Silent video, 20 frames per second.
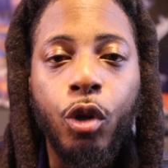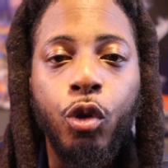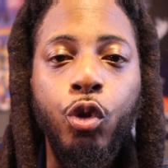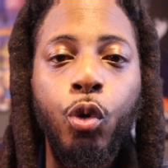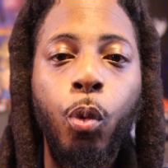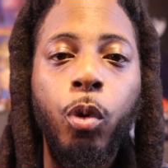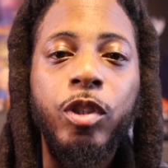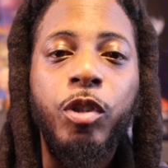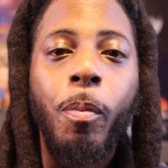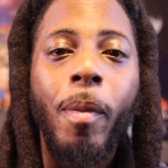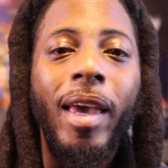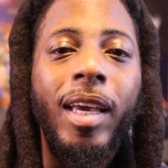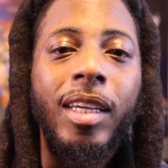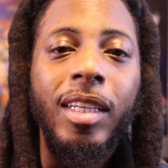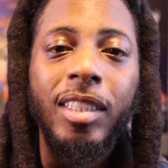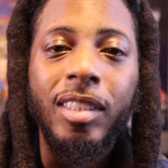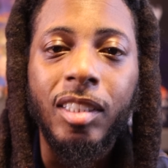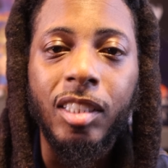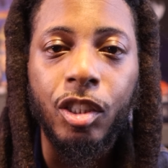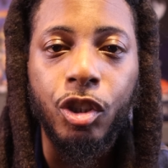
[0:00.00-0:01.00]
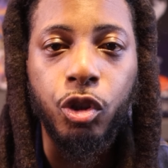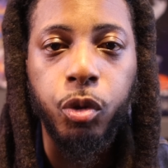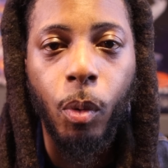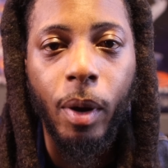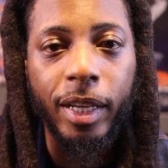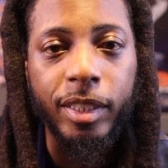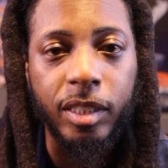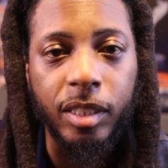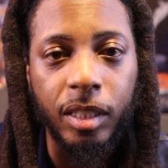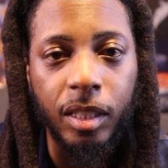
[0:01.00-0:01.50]
You was making the
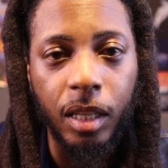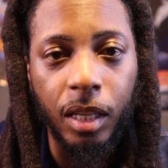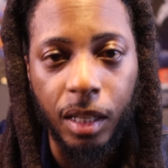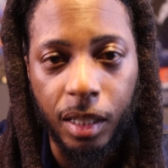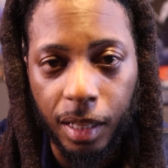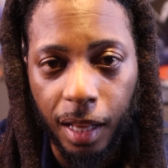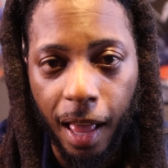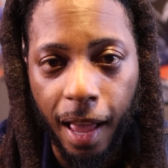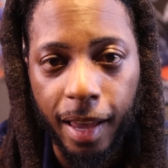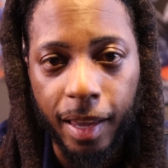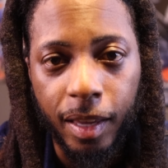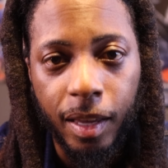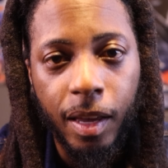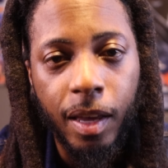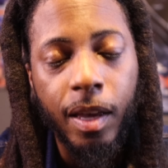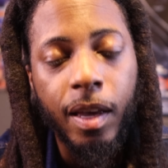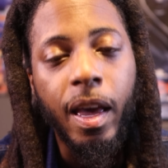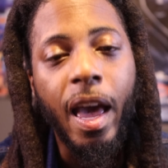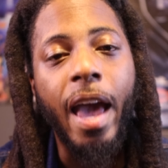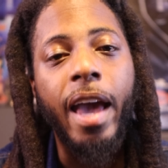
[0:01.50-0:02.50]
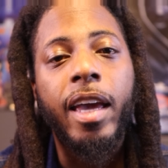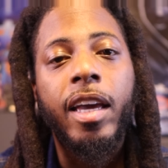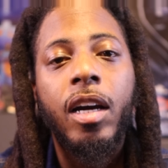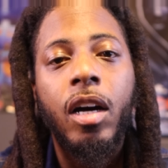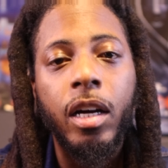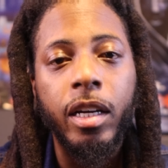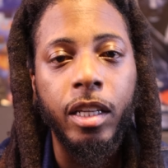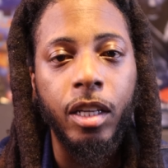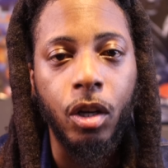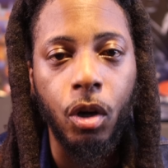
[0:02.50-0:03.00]
situation look like, hey,
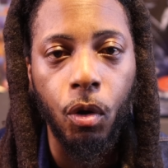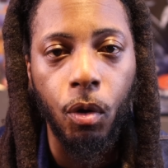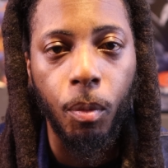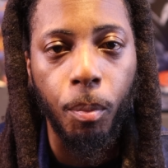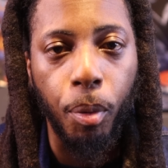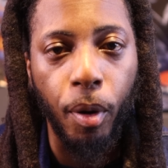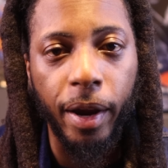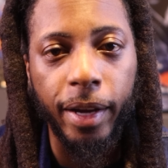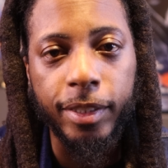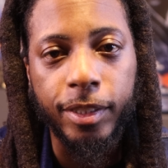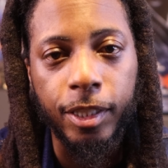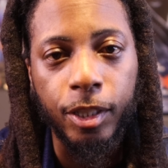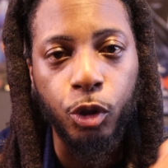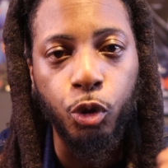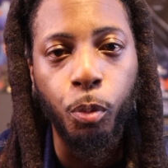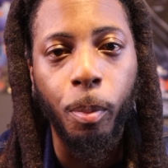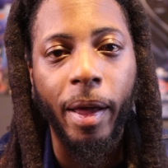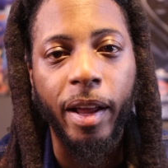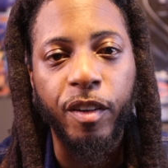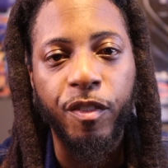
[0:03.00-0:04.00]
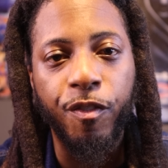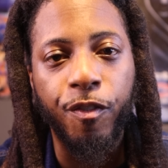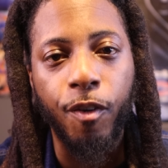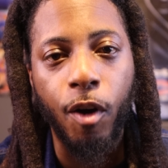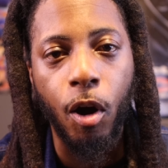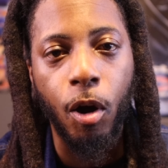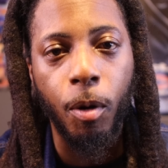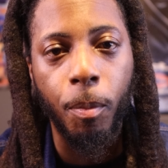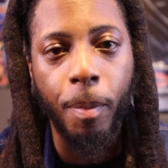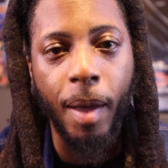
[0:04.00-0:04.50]
HoneyKomb Brazy, you better
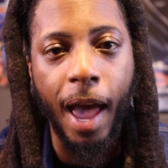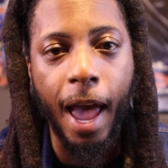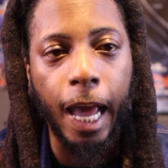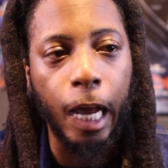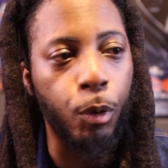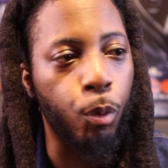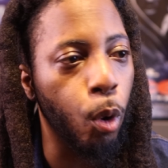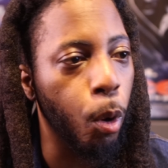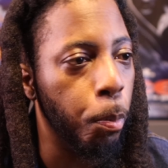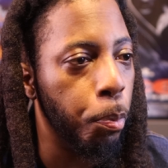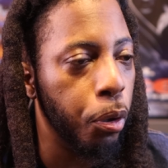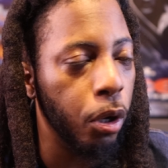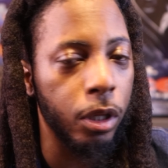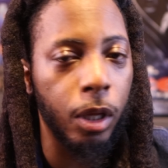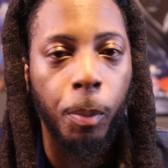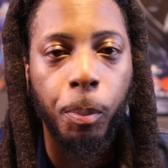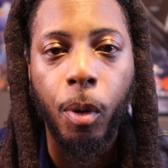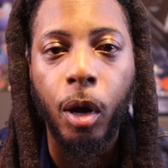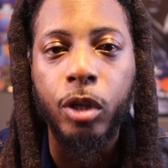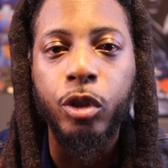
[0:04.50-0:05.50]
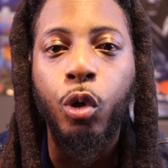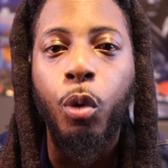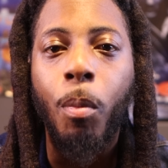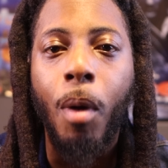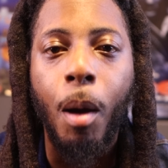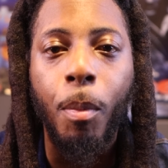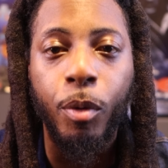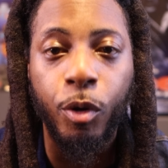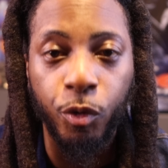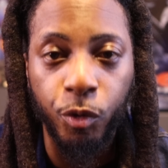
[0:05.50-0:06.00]
fall back. We'll pull up on your
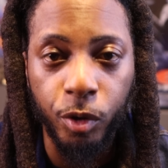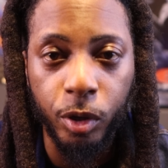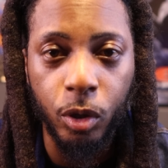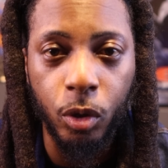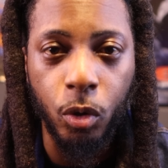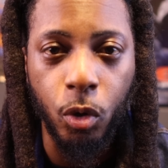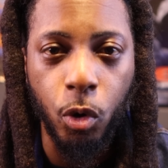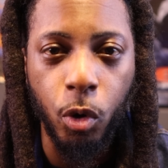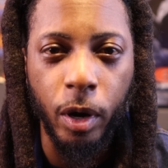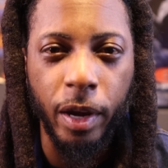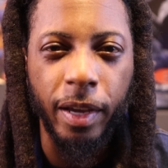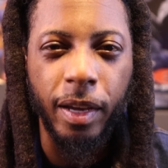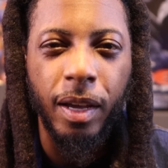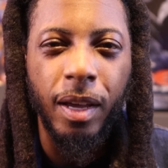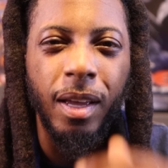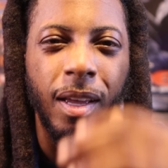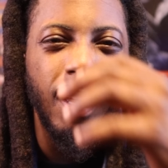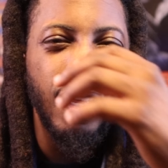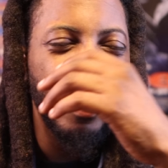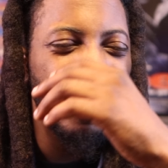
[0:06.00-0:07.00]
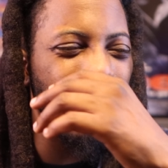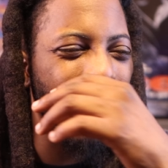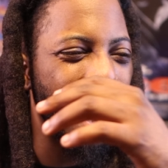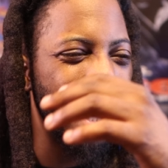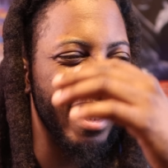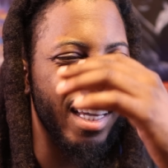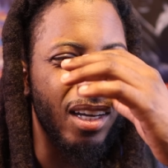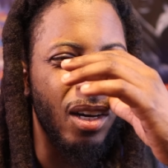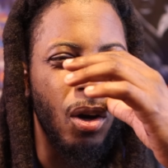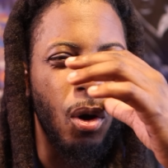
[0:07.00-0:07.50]
mama real quick.
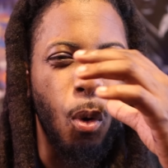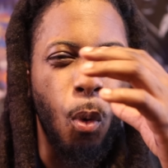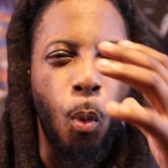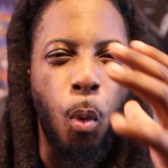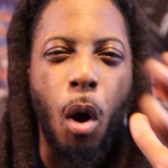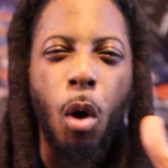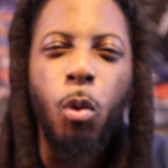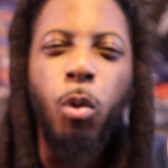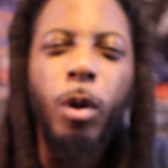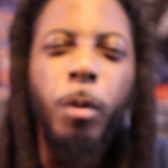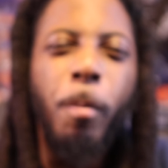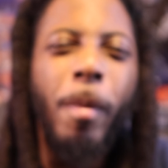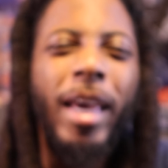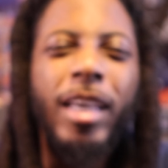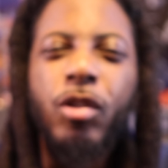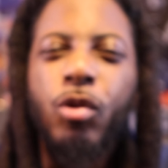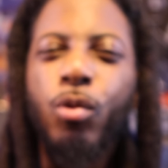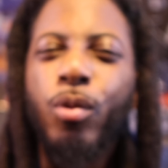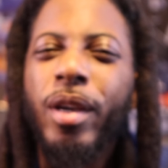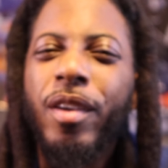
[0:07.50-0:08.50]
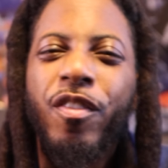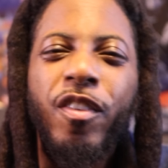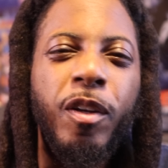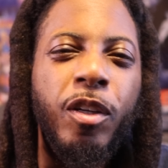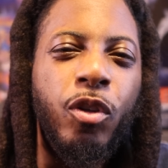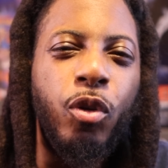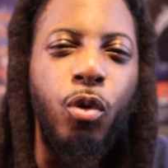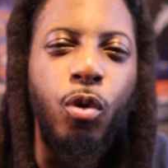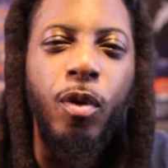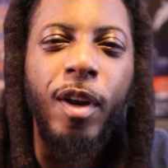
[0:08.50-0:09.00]
Like, what would make you
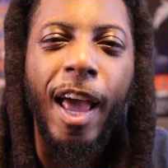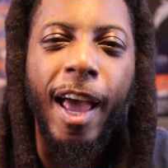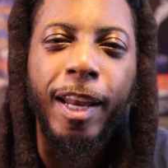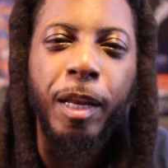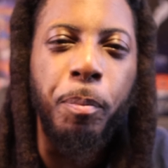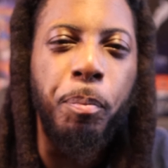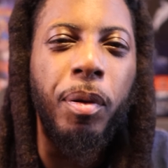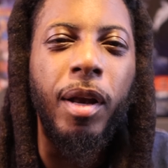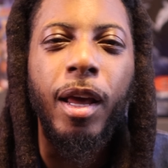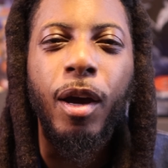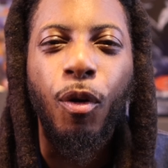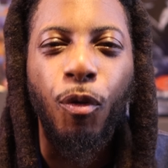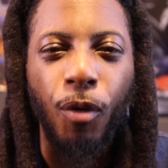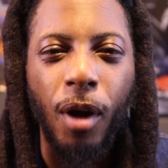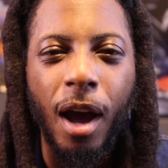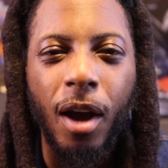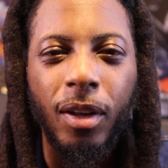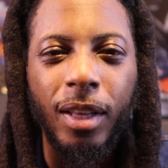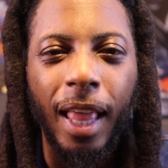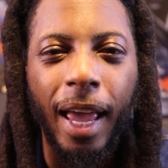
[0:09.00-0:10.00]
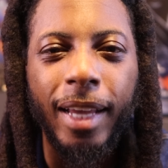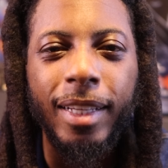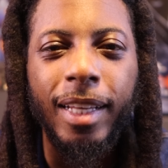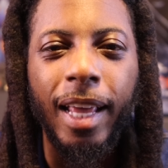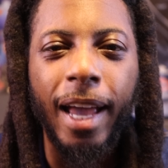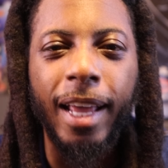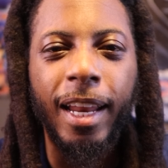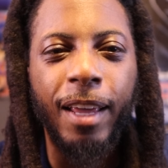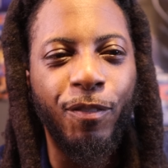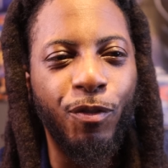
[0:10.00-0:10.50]
even do that and play around like
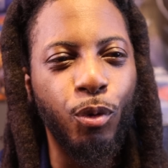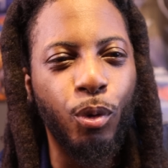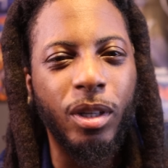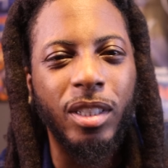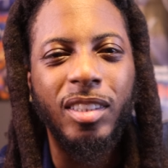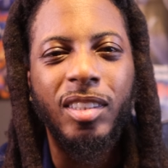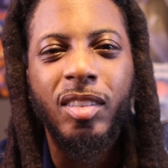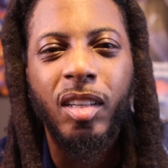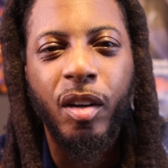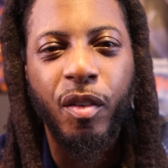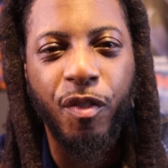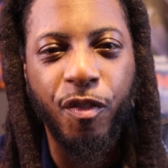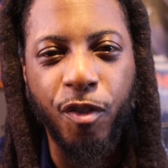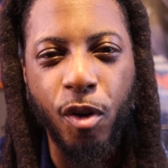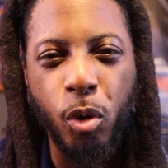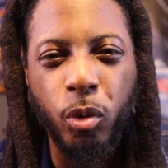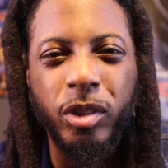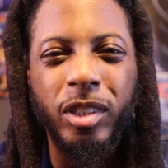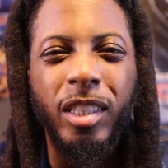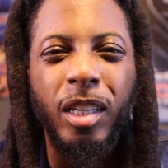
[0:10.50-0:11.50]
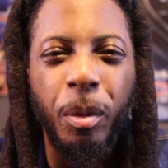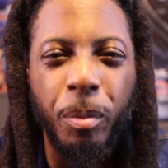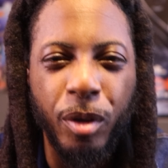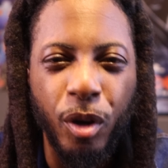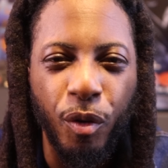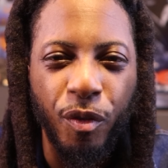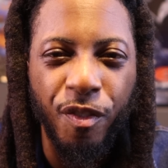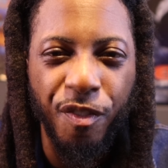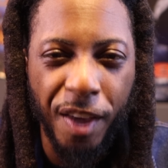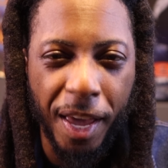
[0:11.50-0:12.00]
that if you consider folks in them
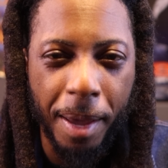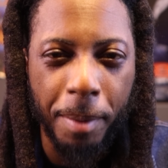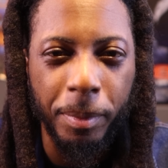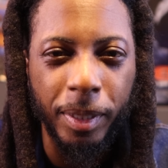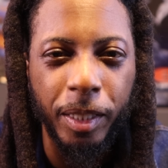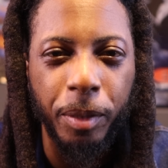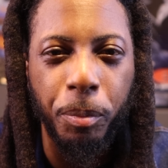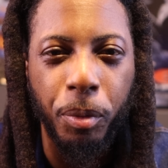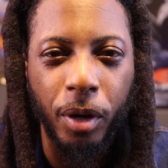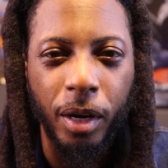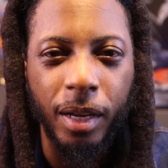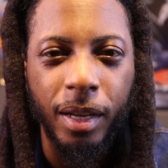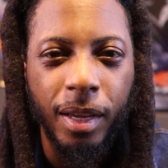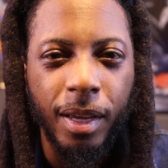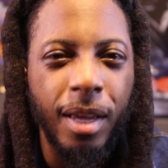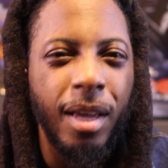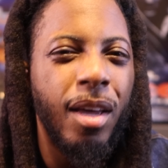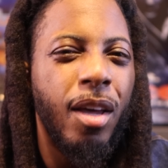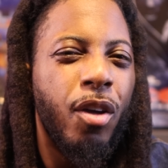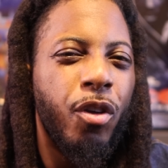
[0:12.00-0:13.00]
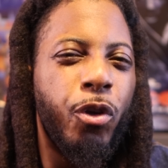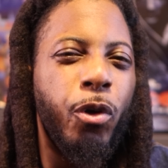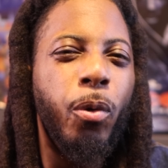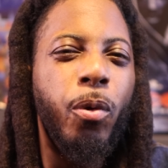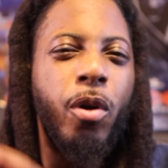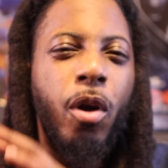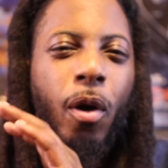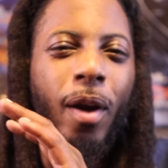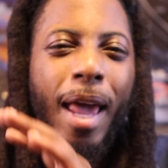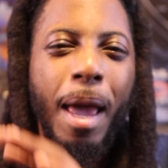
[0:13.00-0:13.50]
your family, bruh?
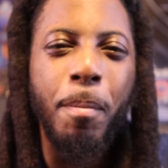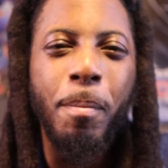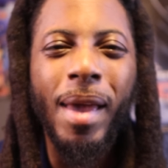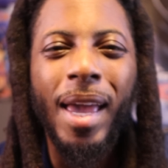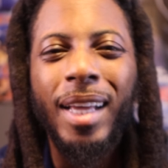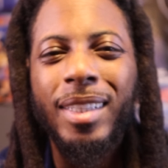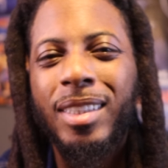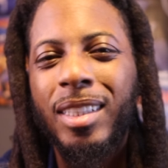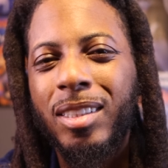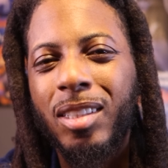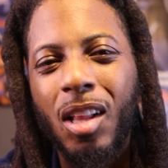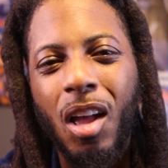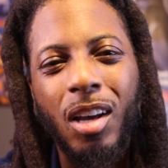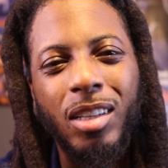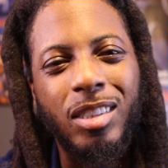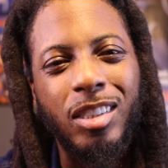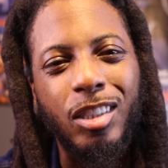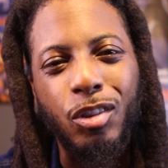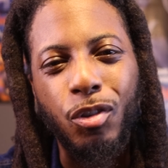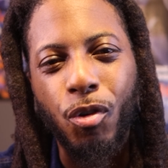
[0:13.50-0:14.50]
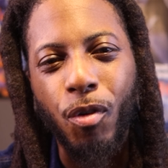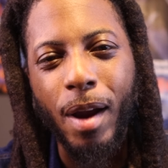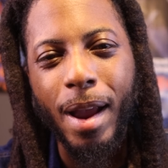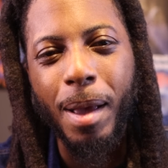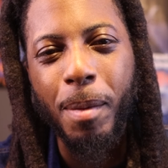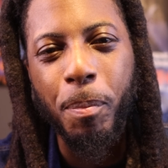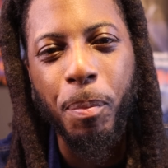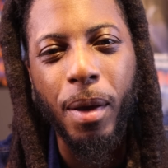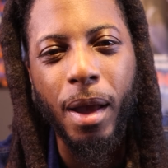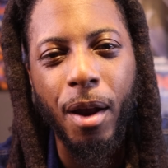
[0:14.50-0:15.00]
You know that man just lost his
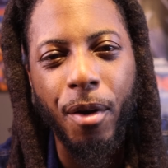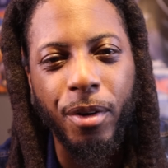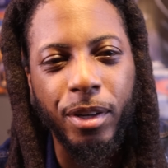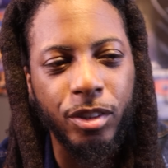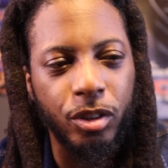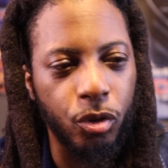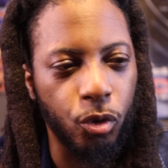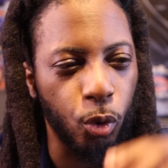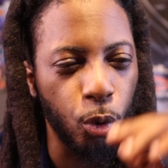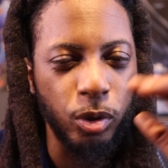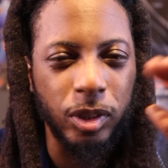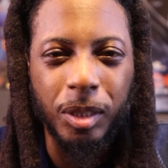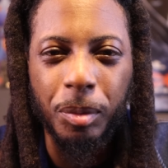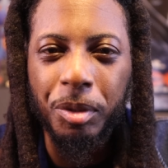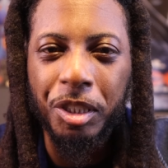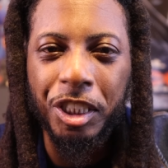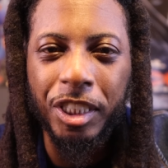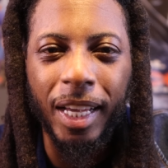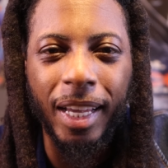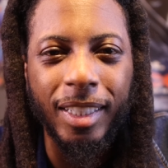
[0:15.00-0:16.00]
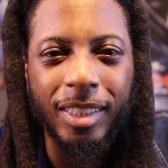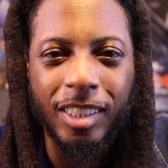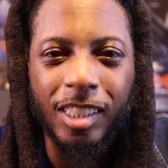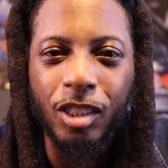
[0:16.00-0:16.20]
grandparents through some shake